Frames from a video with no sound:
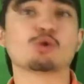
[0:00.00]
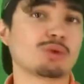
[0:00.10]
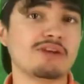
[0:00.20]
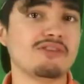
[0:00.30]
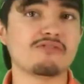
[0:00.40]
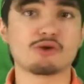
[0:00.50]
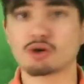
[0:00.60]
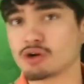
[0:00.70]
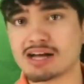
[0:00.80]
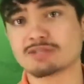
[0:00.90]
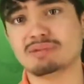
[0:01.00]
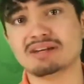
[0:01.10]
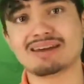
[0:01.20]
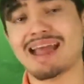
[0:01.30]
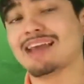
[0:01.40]
grieving for her
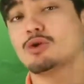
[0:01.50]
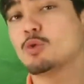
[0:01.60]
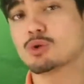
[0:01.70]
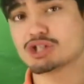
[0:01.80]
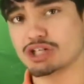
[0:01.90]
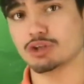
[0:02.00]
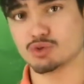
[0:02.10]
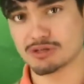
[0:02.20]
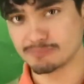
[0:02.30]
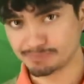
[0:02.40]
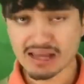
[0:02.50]
husband and or children.